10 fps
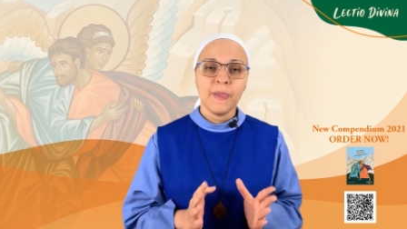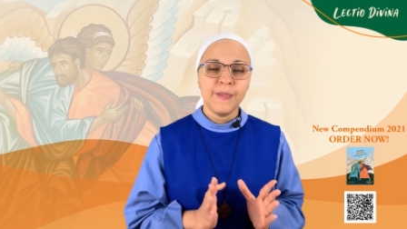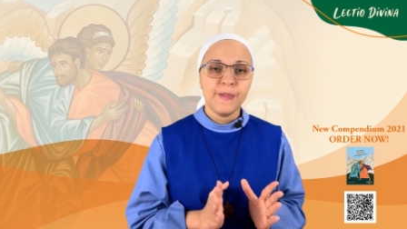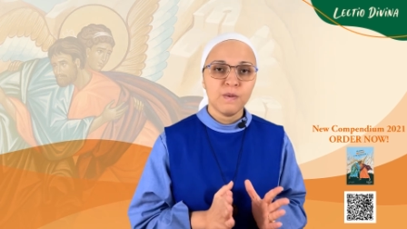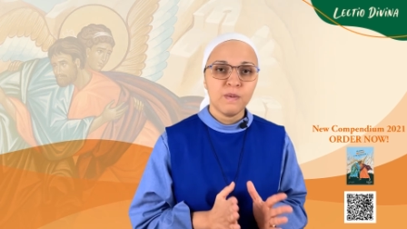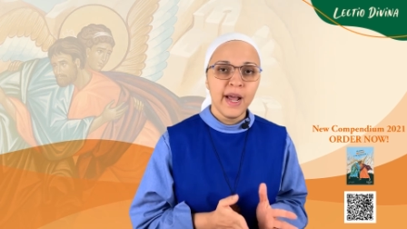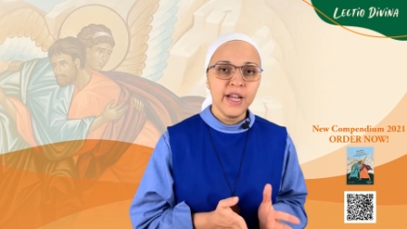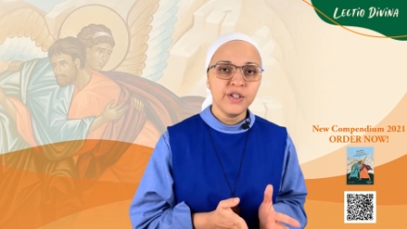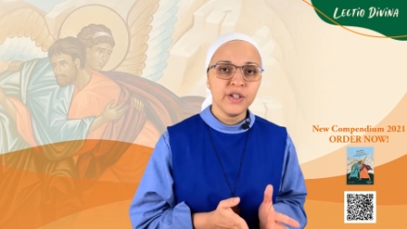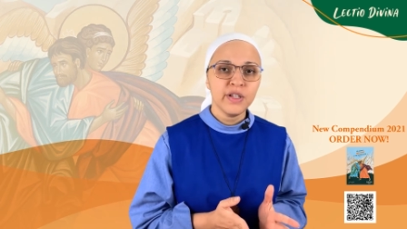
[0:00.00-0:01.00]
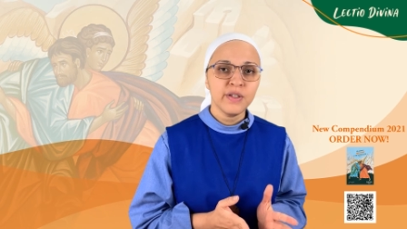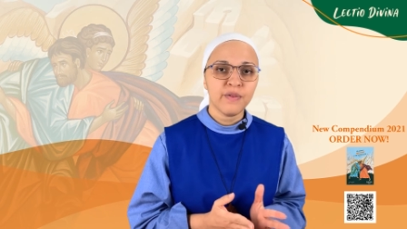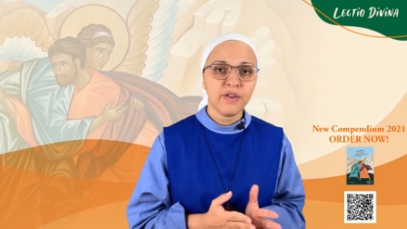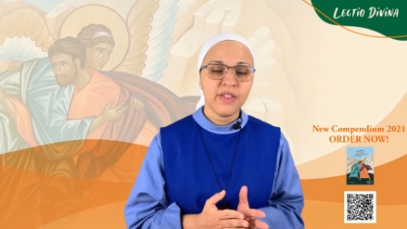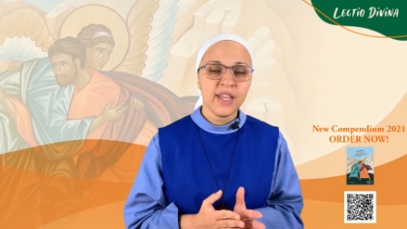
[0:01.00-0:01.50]
the righteous
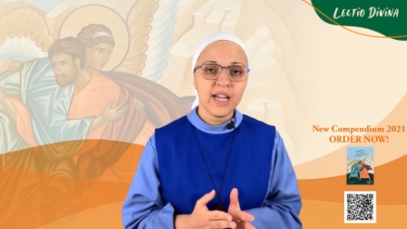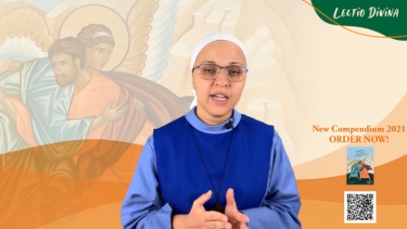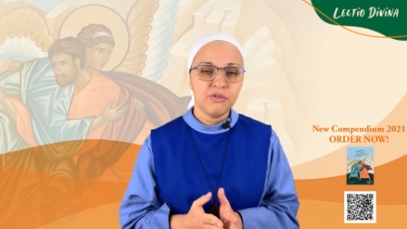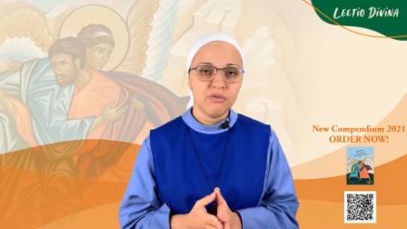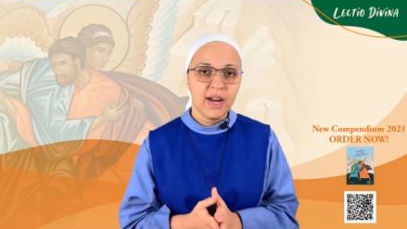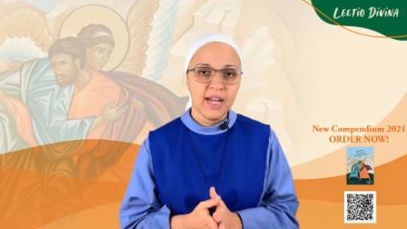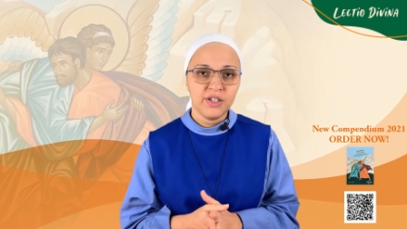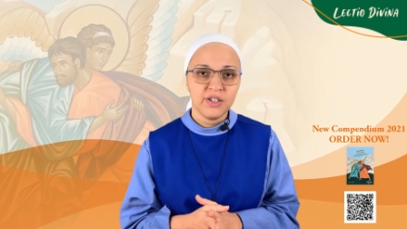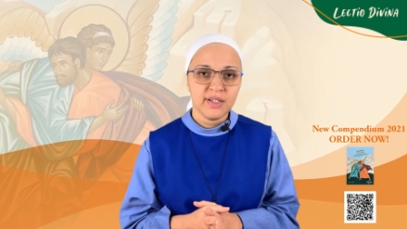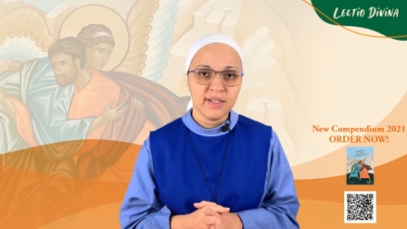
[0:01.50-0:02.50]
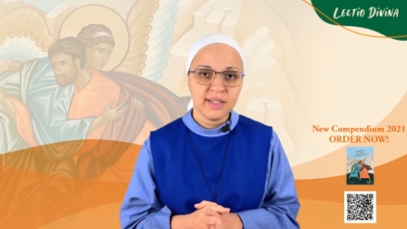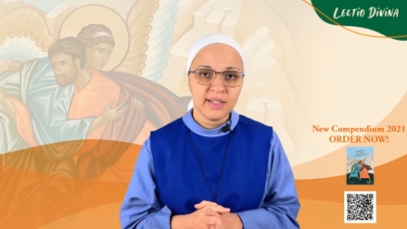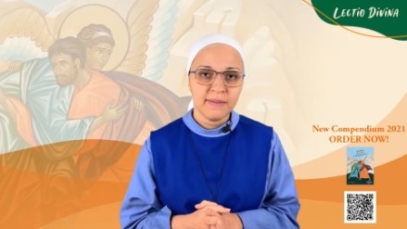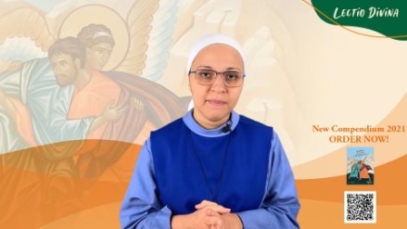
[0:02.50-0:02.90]
for the unrighteous.